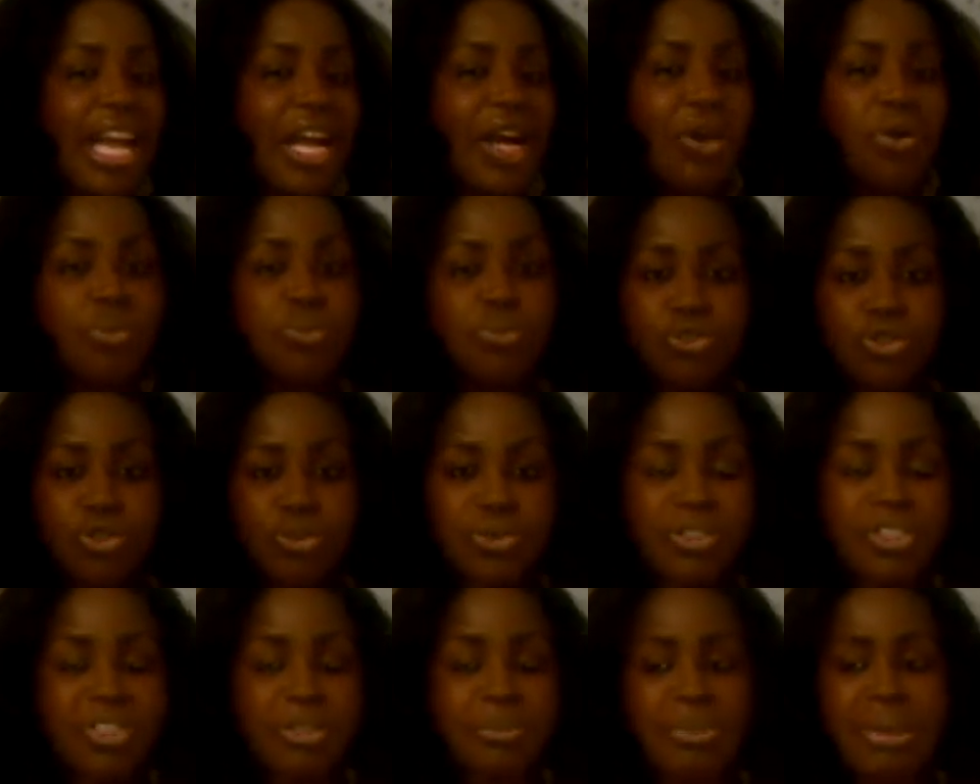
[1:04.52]
helps
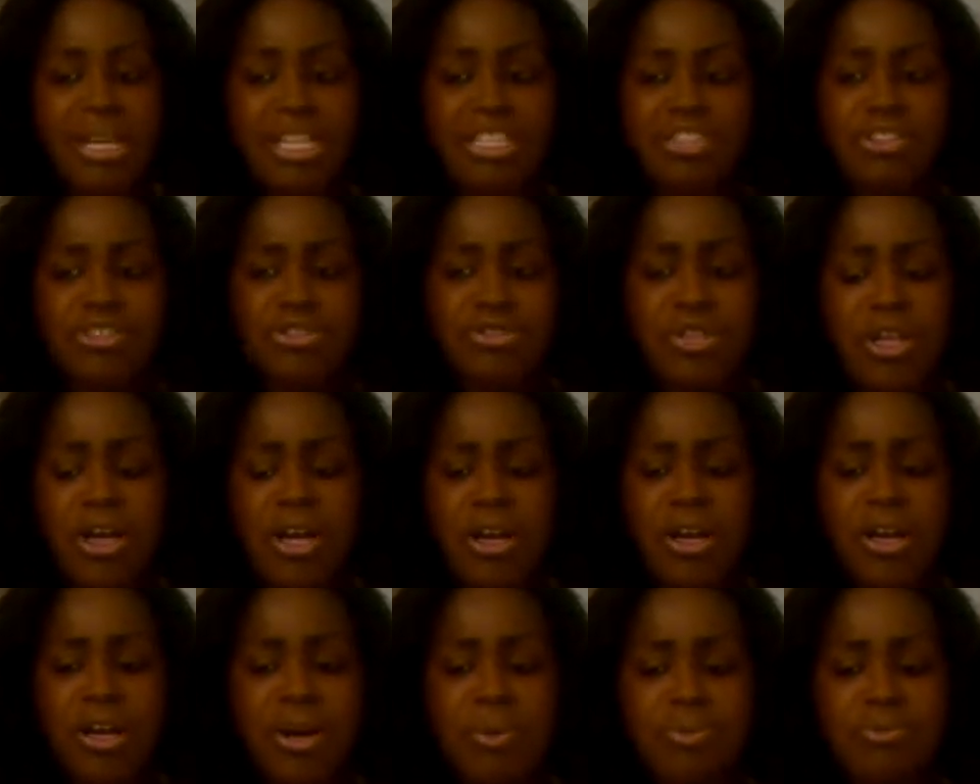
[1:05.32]
you. It's the best
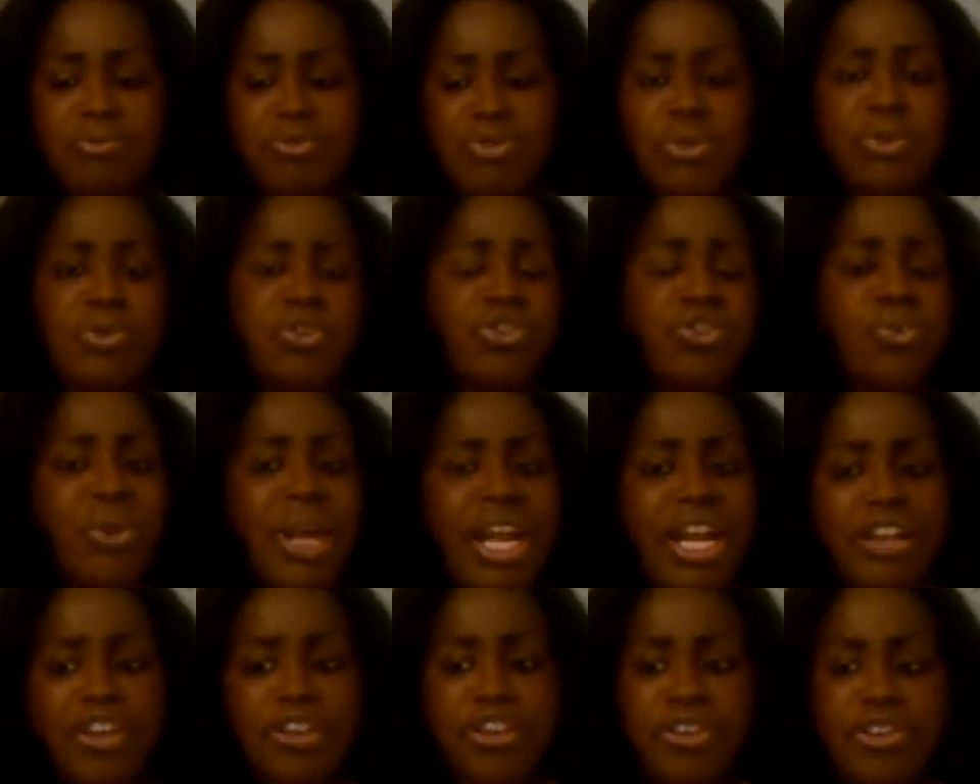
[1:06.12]
food
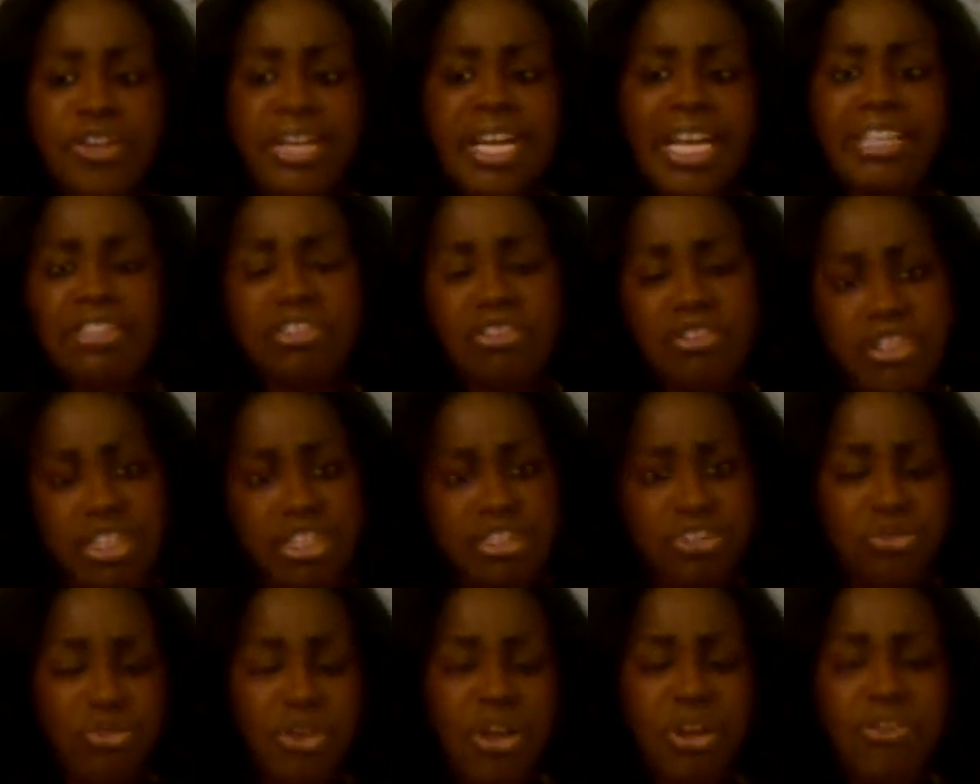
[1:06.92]
tracker,
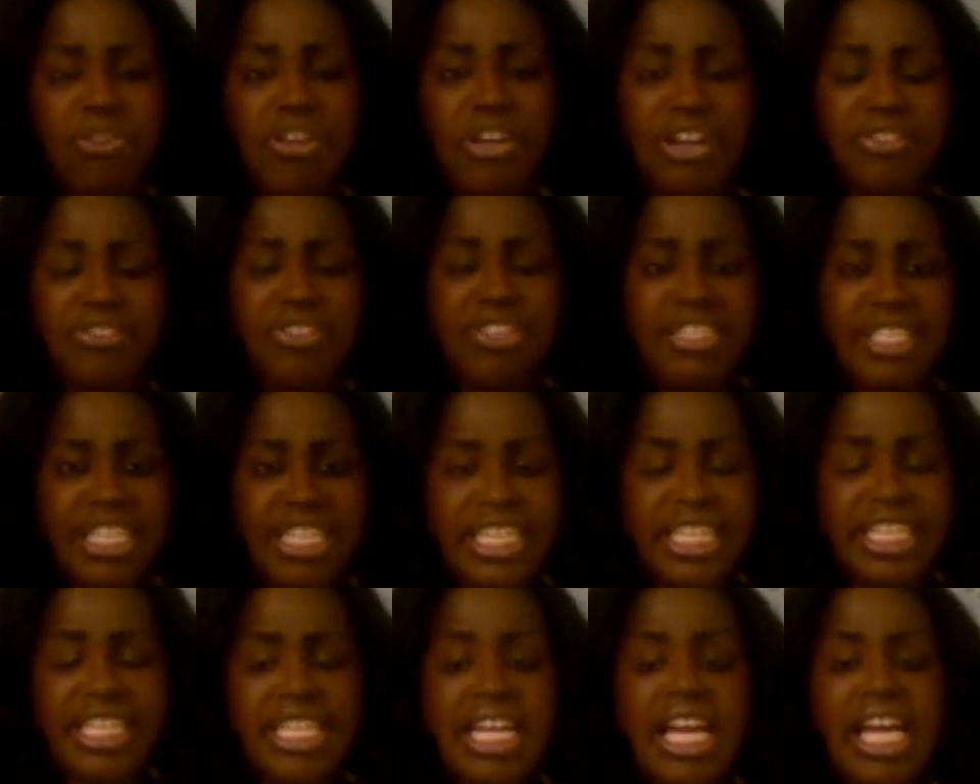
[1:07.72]
exercise tracker that I've
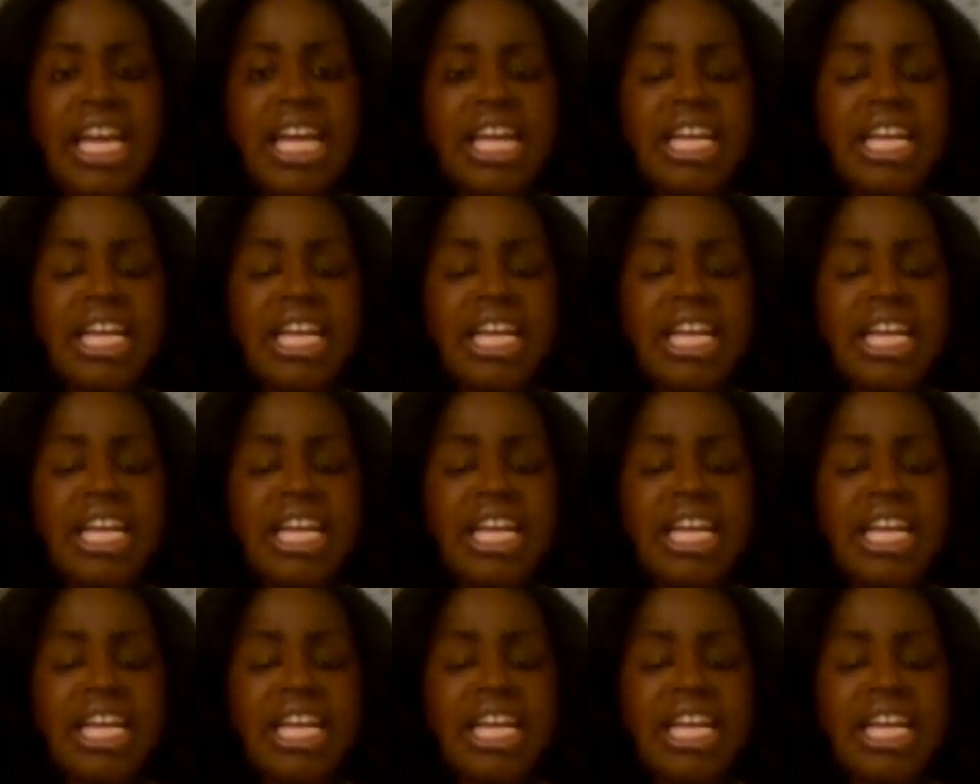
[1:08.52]
seen.